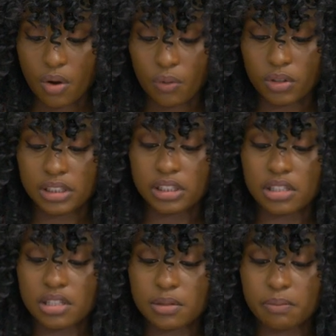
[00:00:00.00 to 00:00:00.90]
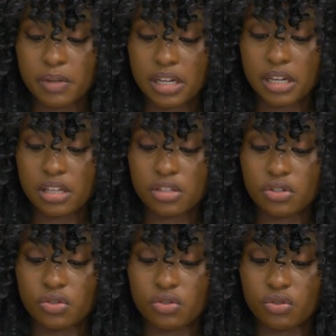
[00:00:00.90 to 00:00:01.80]
what
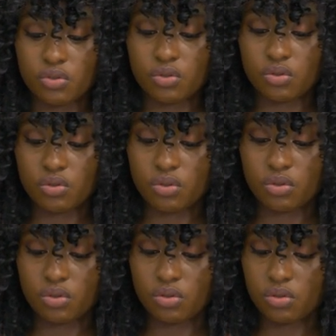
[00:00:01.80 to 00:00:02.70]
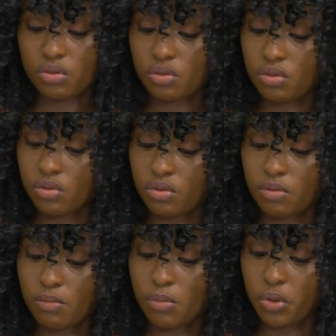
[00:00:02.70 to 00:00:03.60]
inspires you
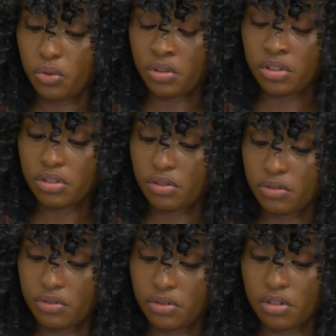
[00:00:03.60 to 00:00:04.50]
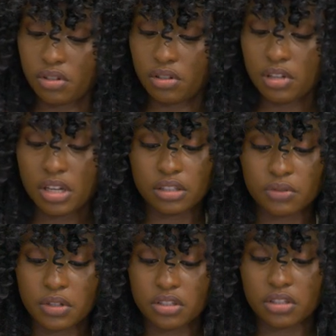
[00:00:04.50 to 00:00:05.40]
most to draw? This
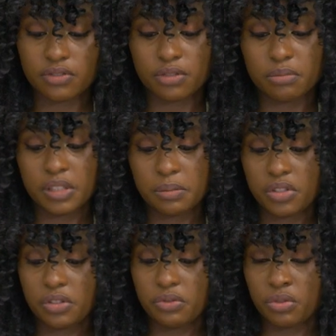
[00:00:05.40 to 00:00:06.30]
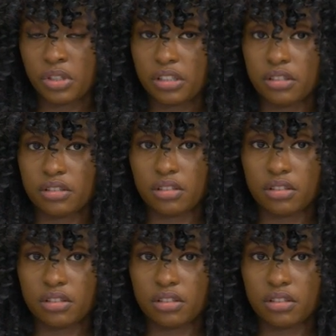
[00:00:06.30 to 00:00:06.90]
question is from Dipsy Royale.